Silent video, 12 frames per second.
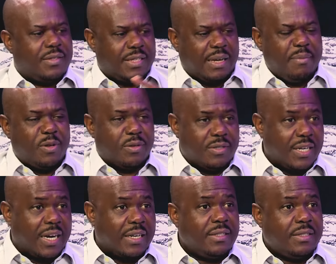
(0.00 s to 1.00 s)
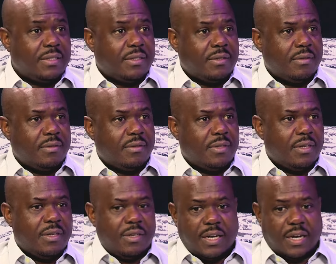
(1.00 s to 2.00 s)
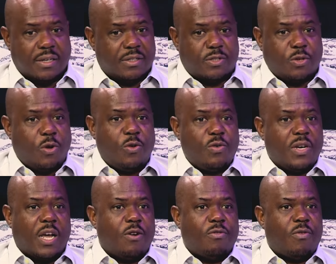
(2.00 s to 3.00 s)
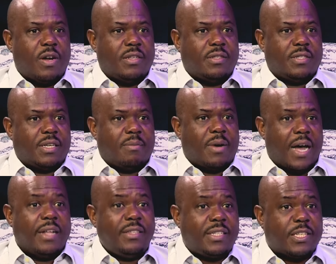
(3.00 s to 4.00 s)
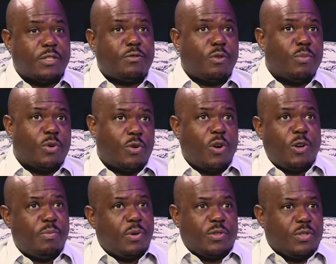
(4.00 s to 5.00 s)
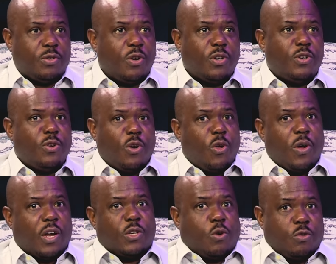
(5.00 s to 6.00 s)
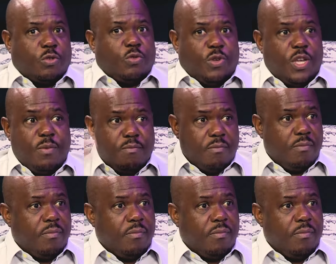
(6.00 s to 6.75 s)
Samuel dies, and Saul now wants some answers from God because God no longer talks to him.